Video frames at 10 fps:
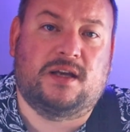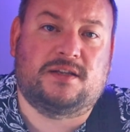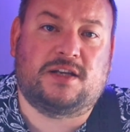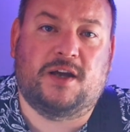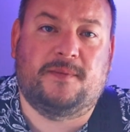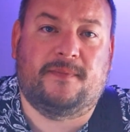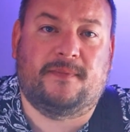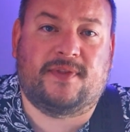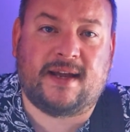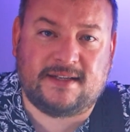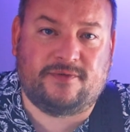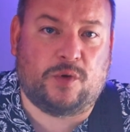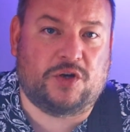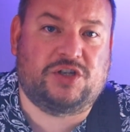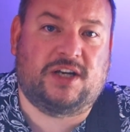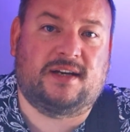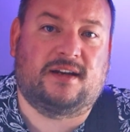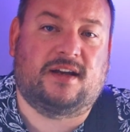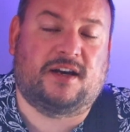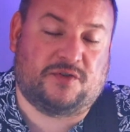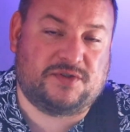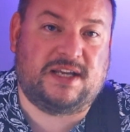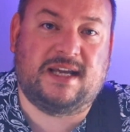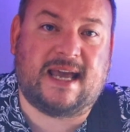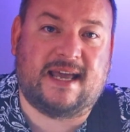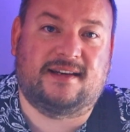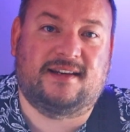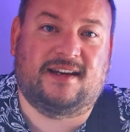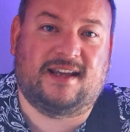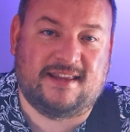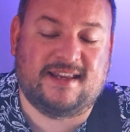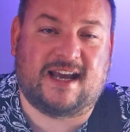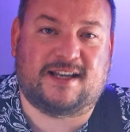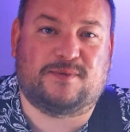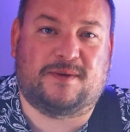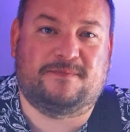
So thanks for watching and I'll see you again in the next